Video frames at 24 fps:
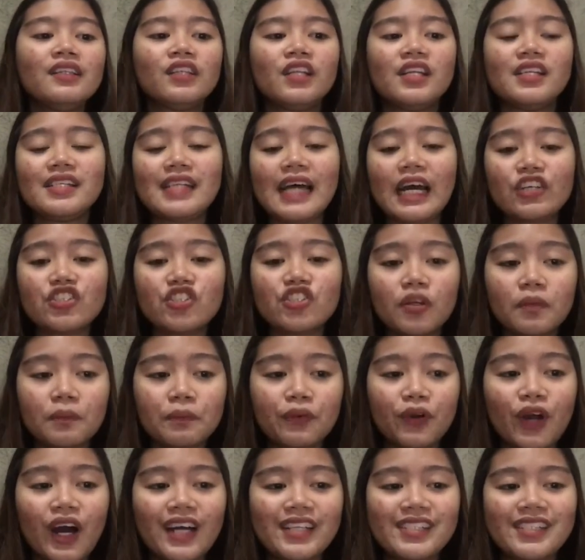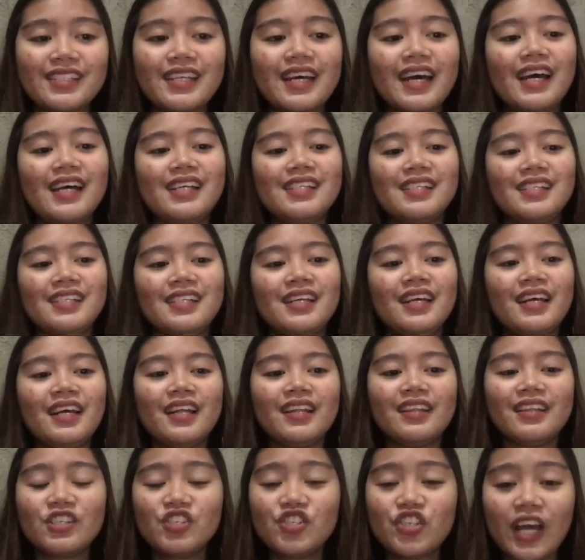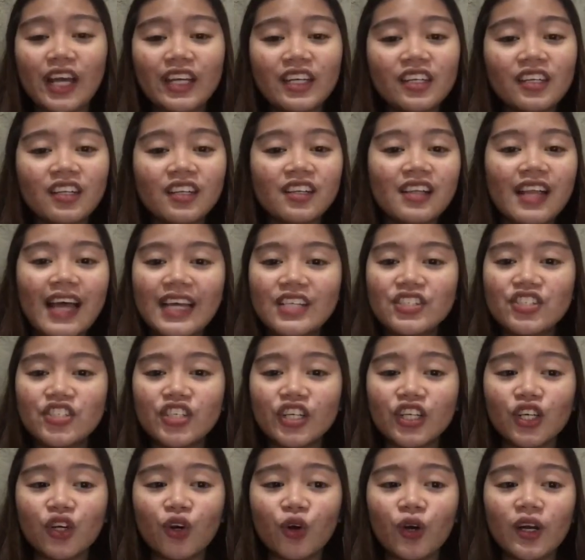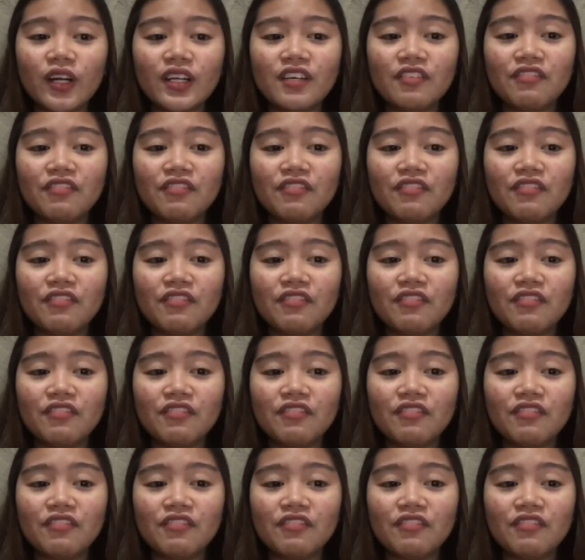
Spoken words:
transaction process, the general ledger or